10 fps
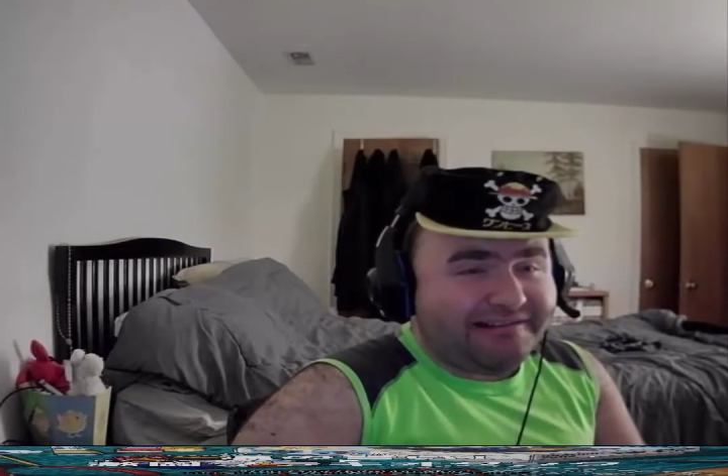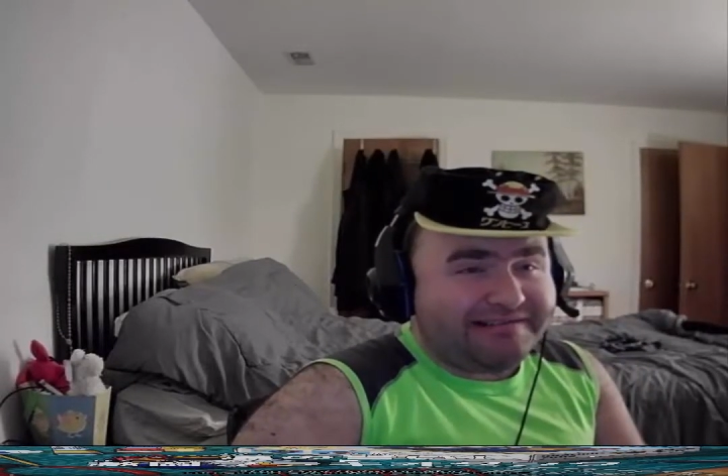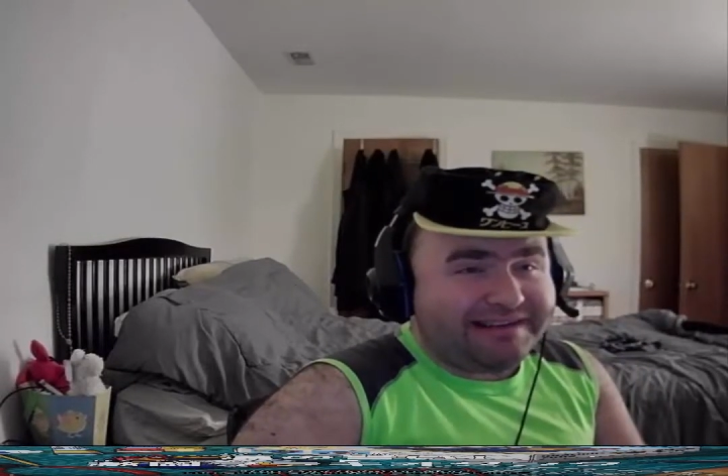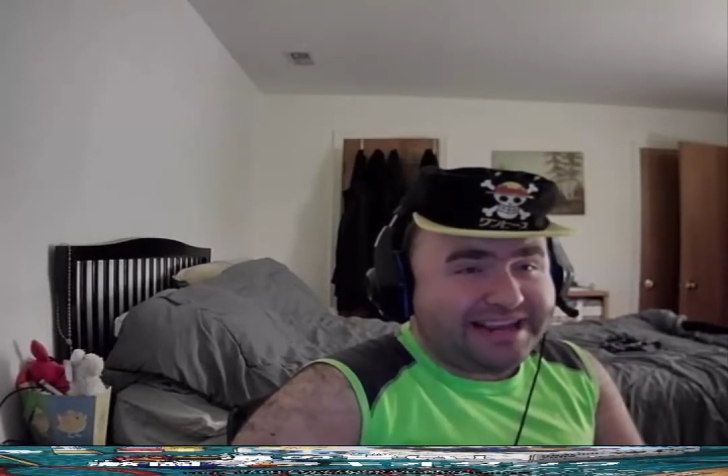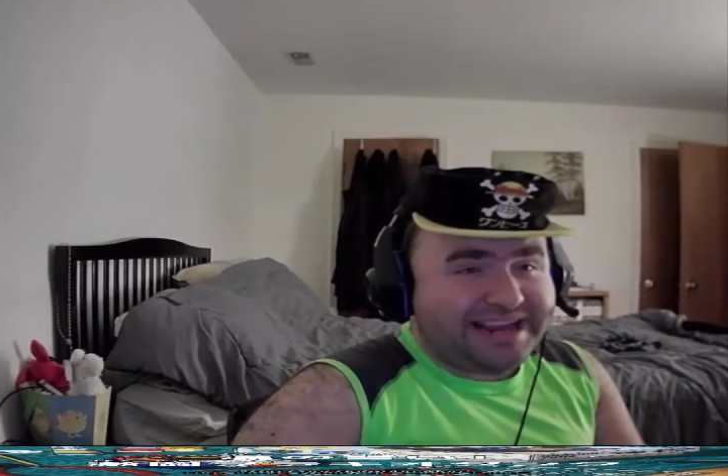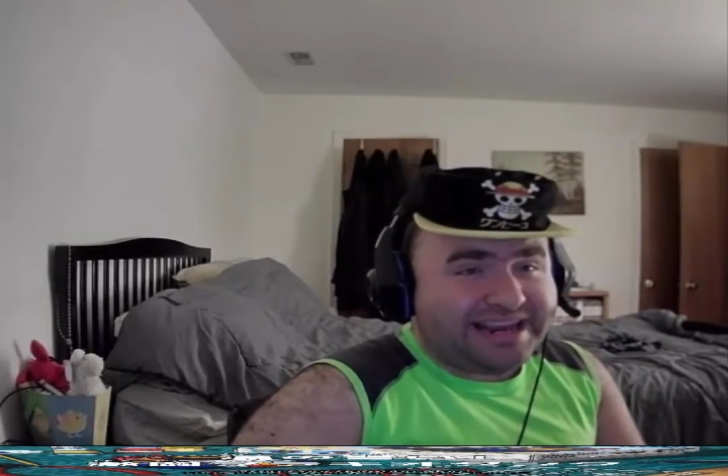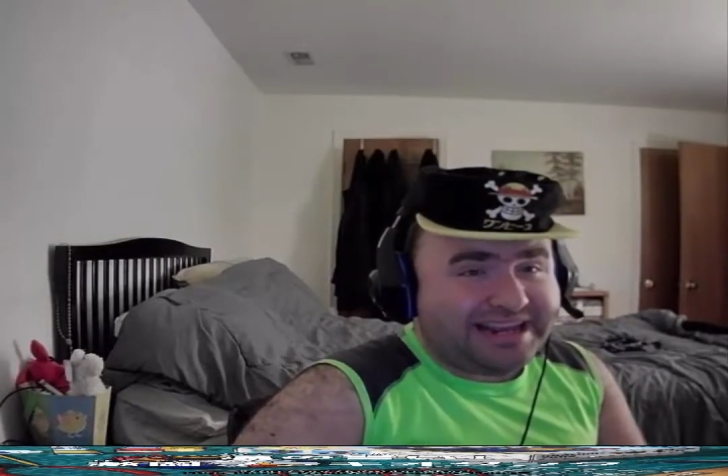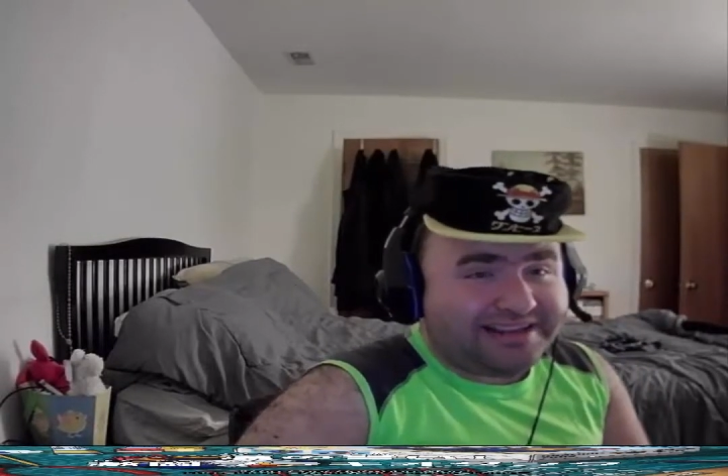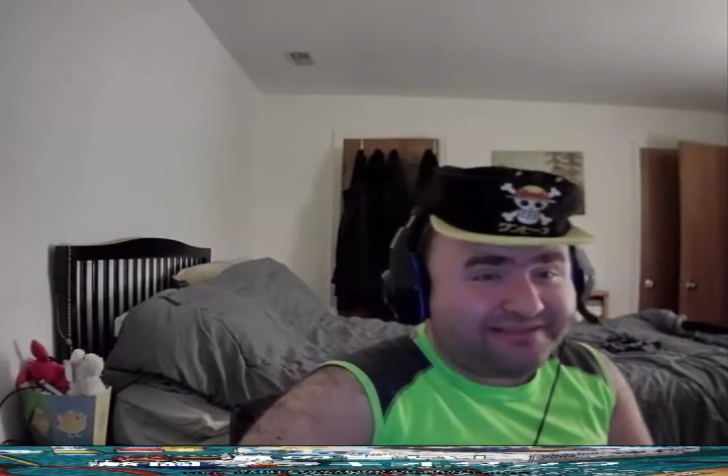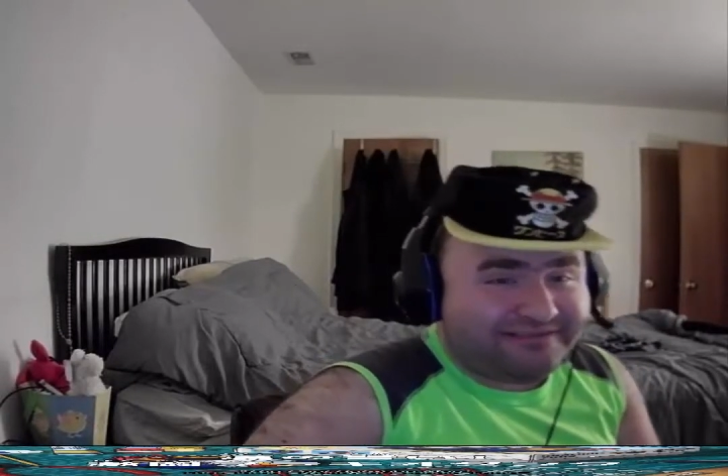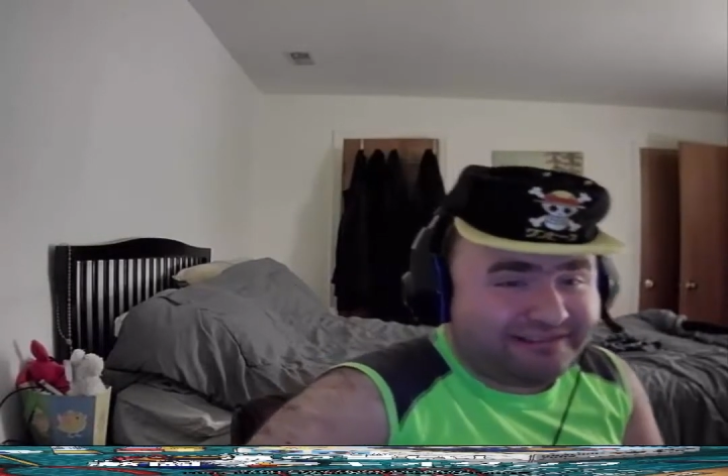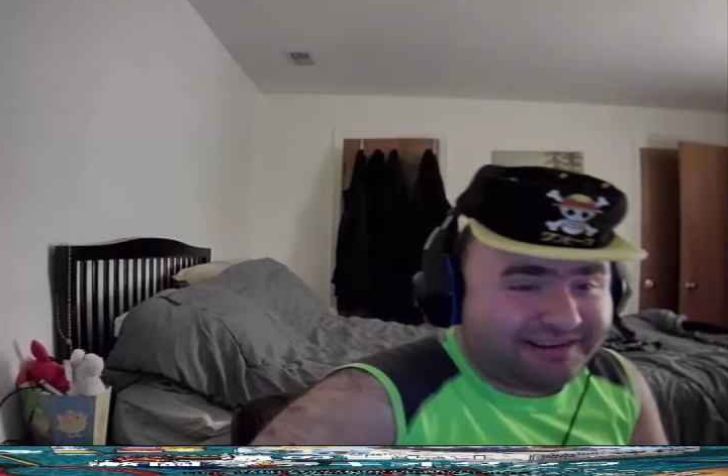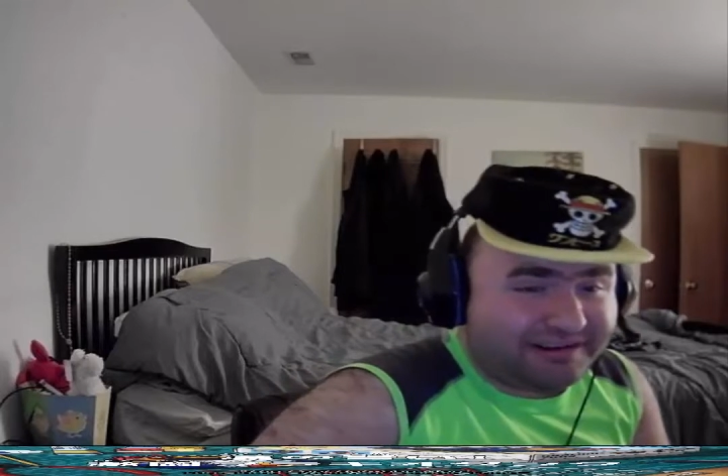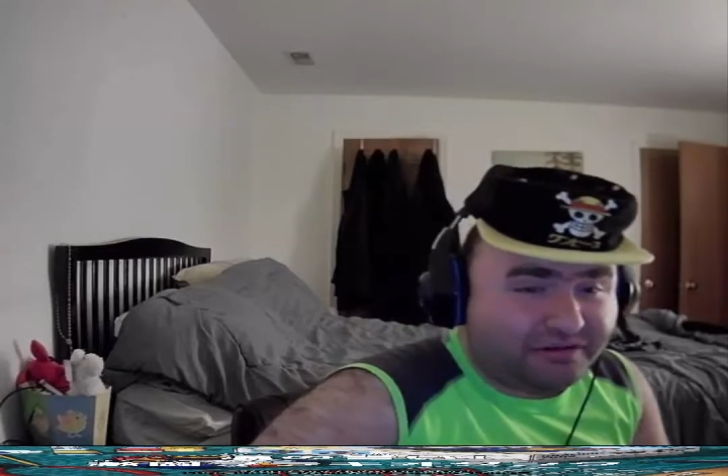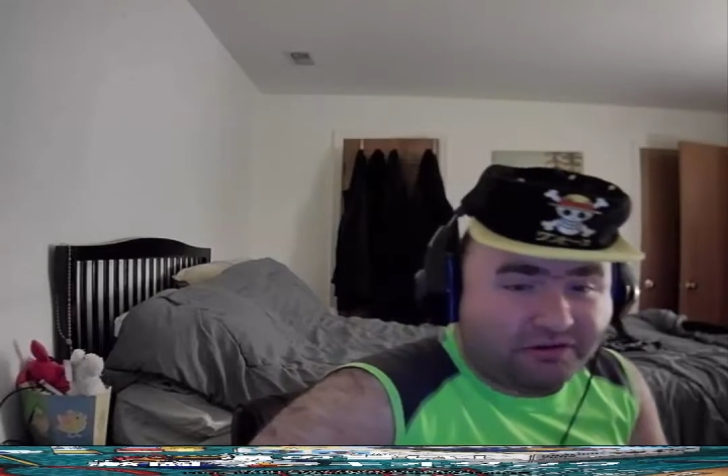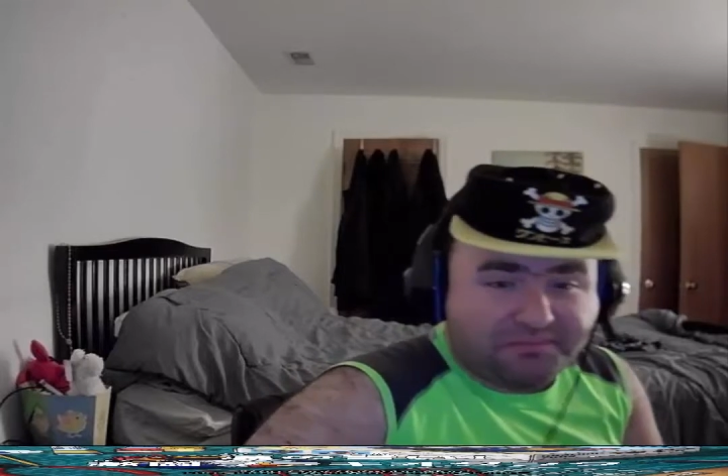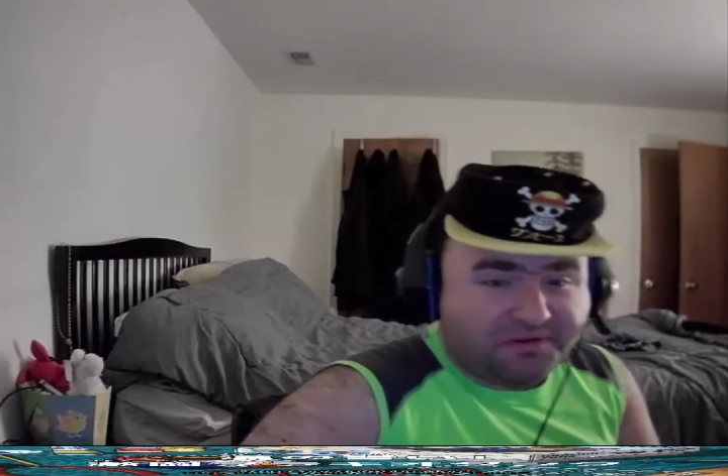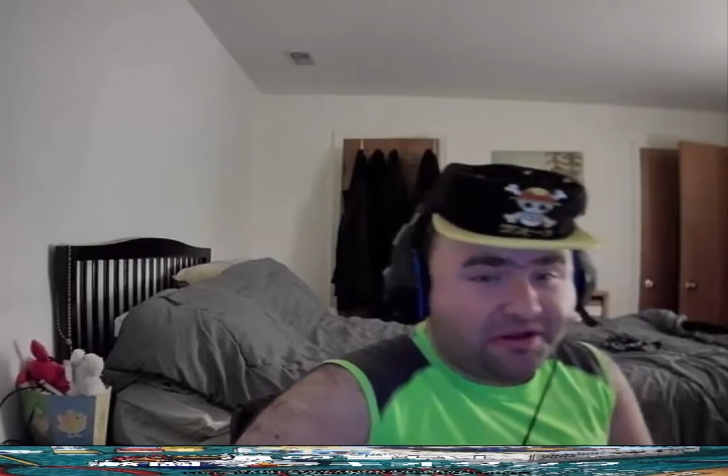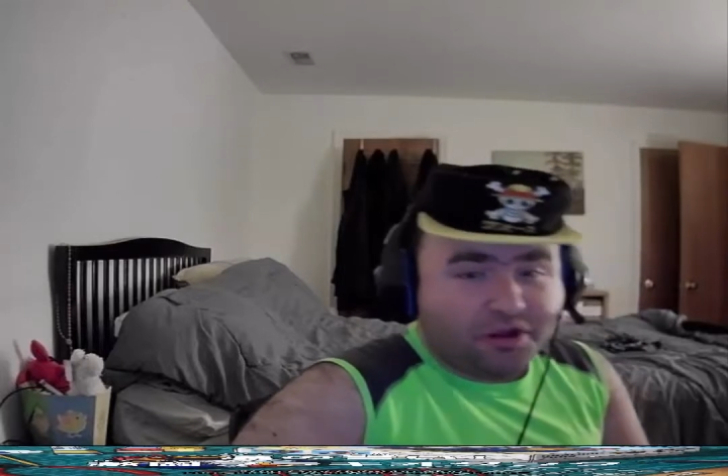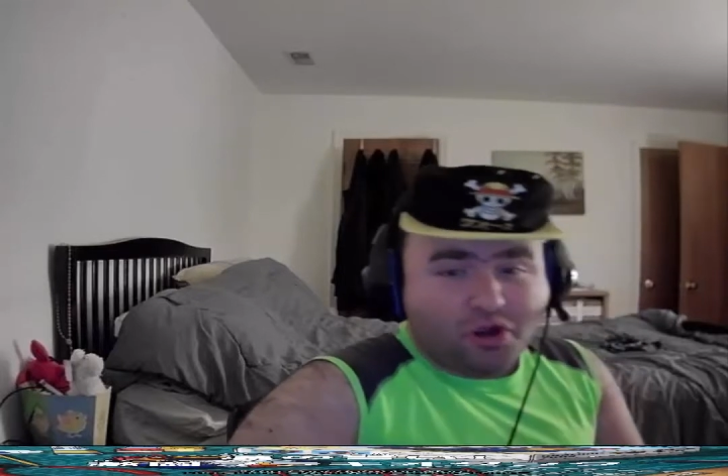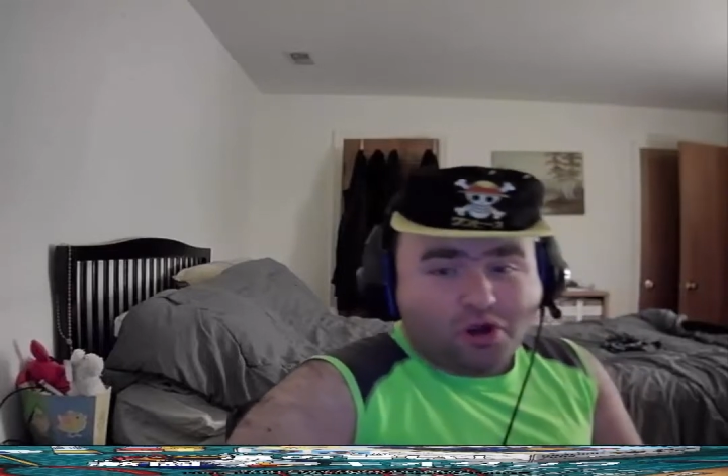Okay, that's really cool, but